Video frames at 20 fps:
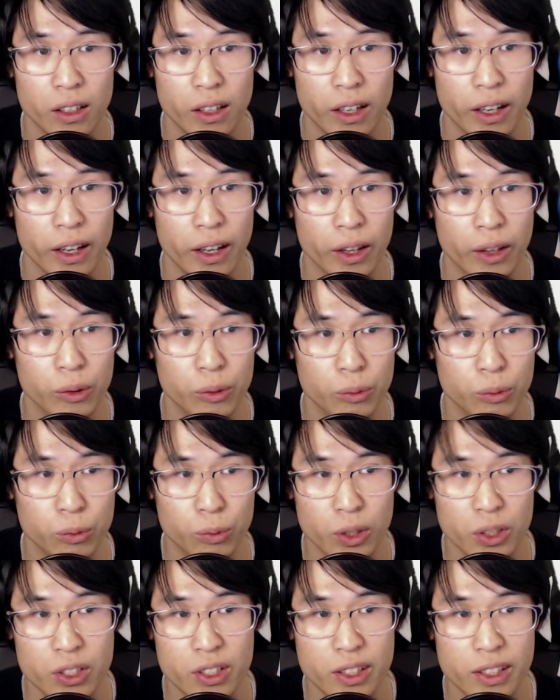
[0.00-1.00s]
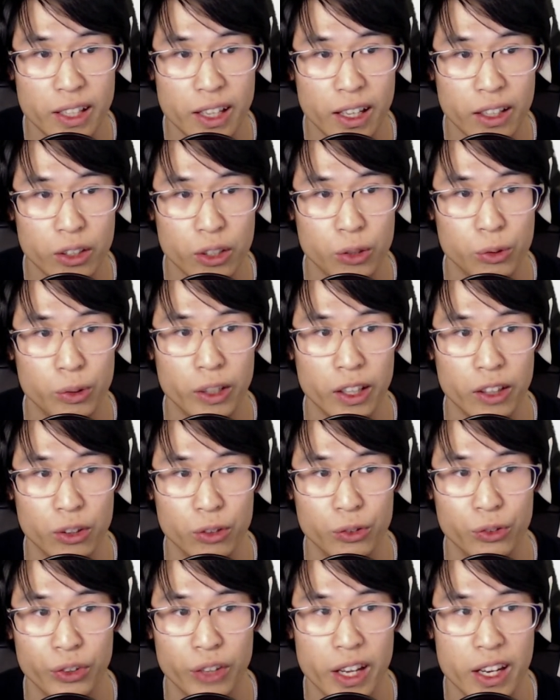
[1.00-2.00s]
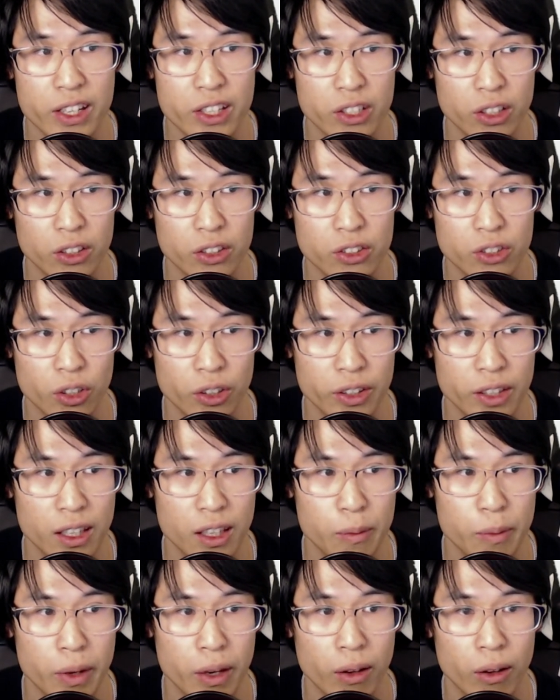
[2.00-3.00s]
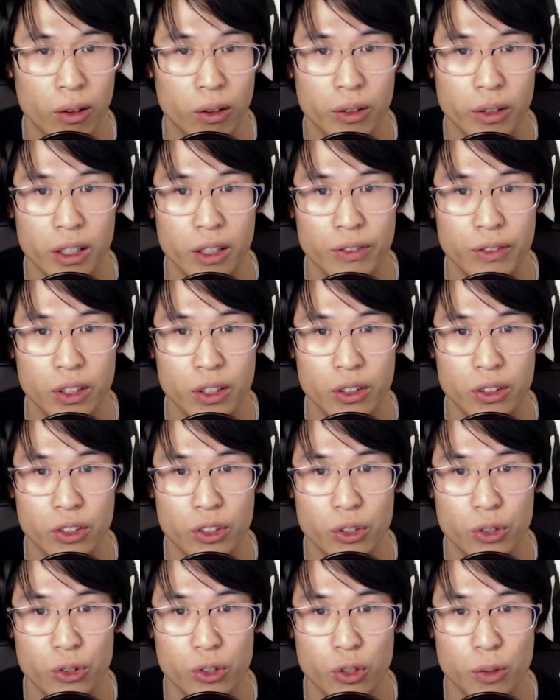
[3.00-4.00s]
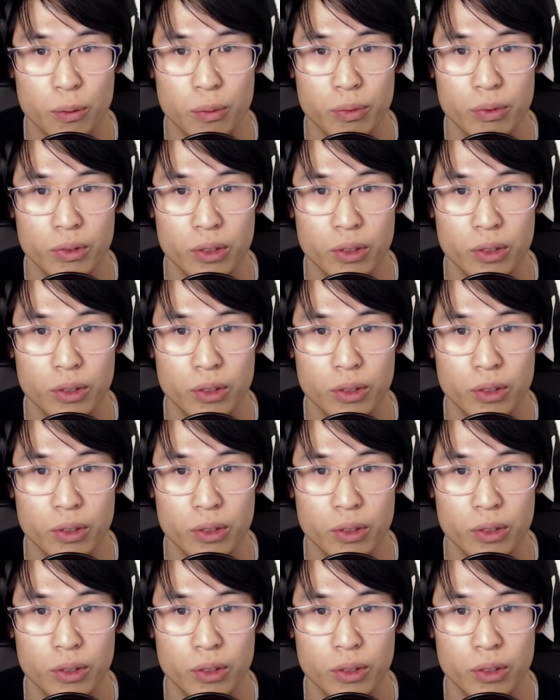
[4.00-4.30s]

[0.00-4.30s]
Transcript: and once that, you'll get notifications on email or even YouTube